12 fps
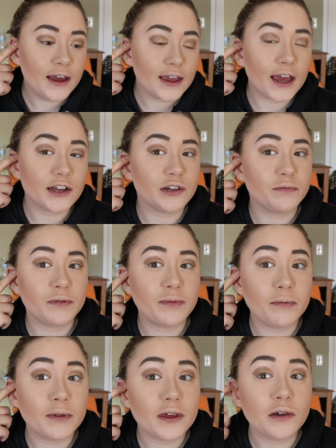Catch up with
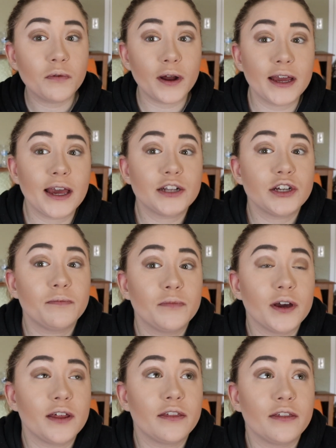people that you want to catch up
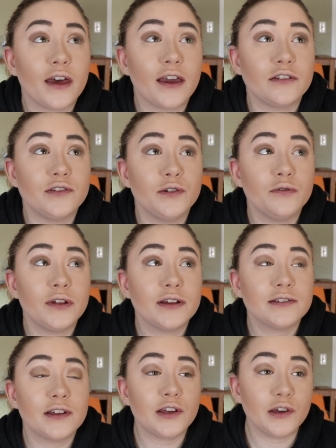with. Like, do
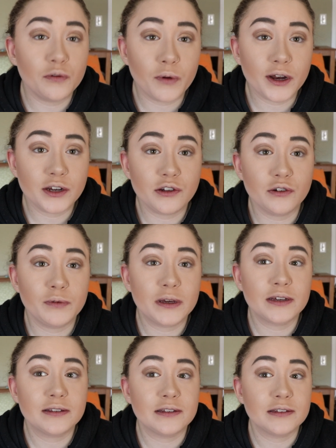things that you want to do,
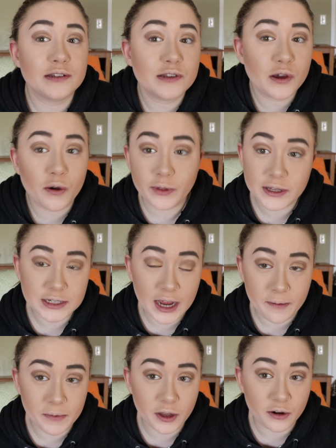because this is the only
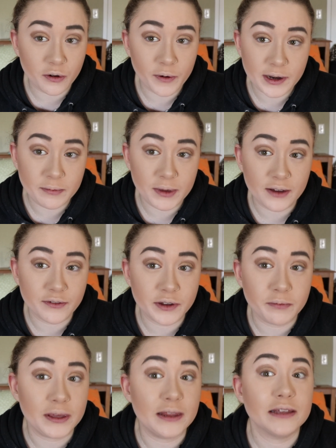time that you're going to be able to
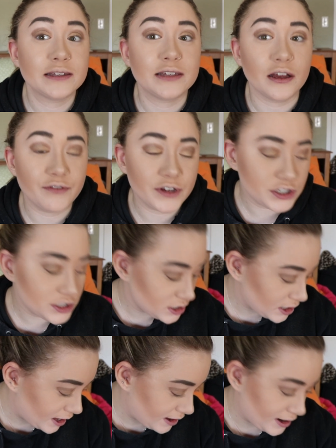be this selfish.
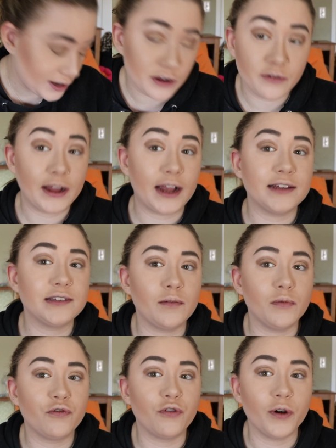And I know, like I said
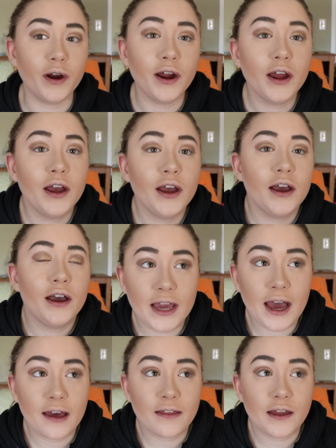before,
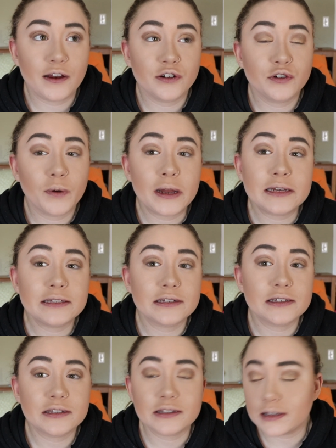yeah, in your 20s
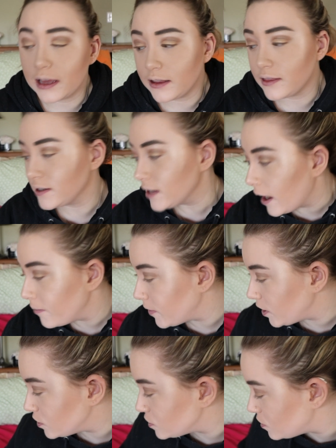is like the time that
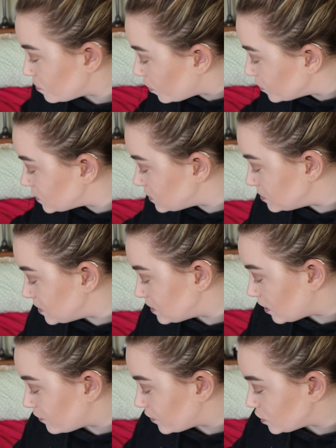you're supposed to be
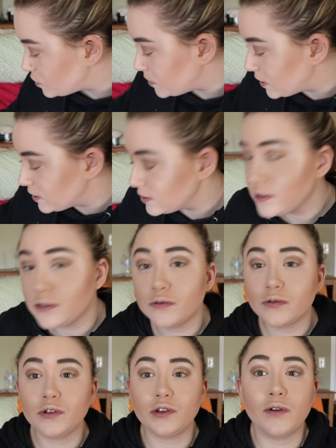selfish, because
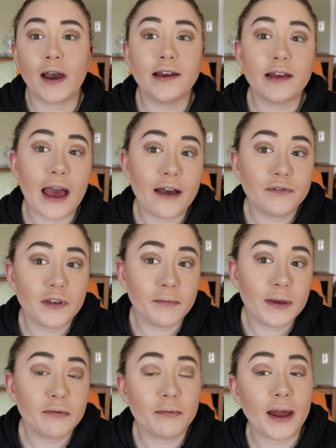soon you guys, some
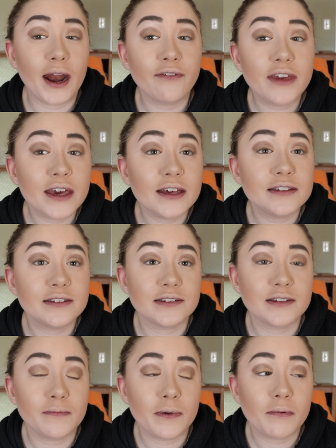people might have kids and
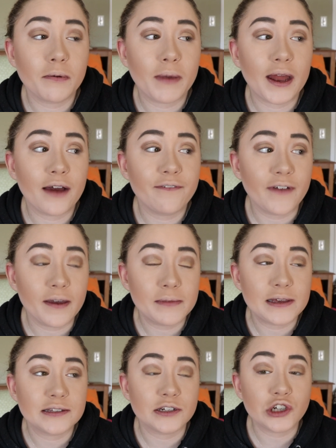some people might have
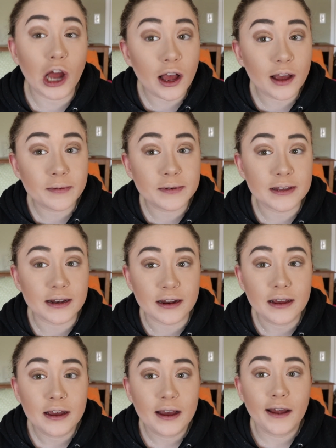families and jobs and
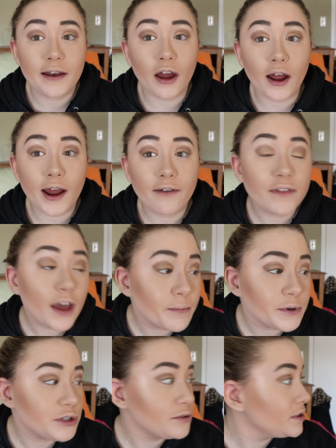not have the
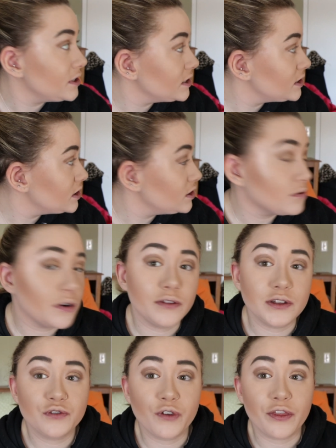opportunities to do all
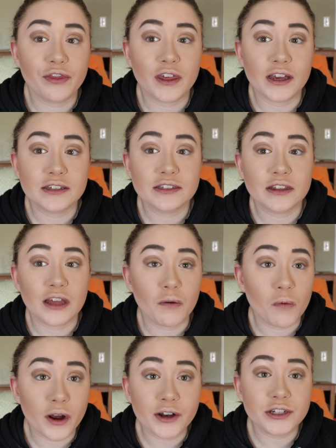these fun things that they
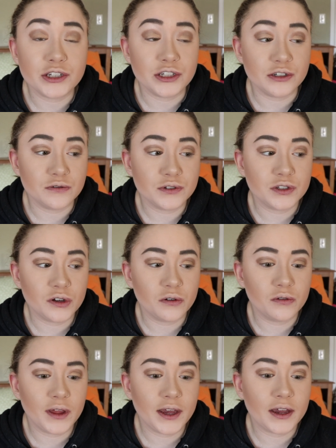wanted to do. So
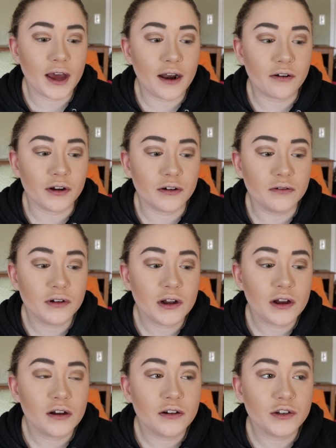like, I don't know,
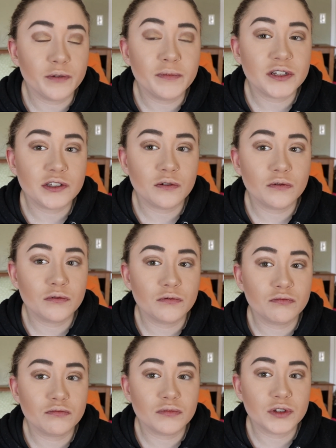don't be so
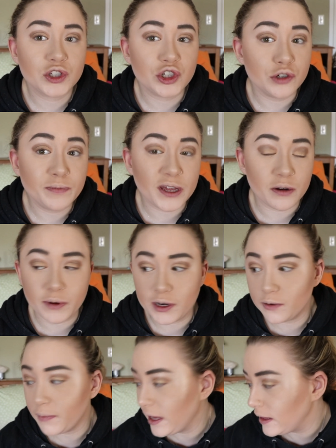stupid when
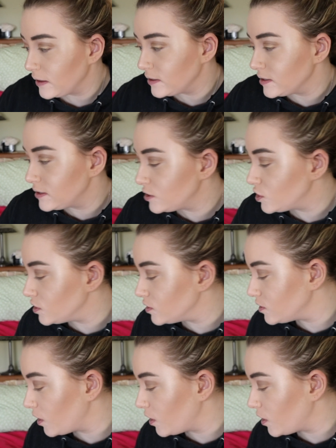you're making these decisions.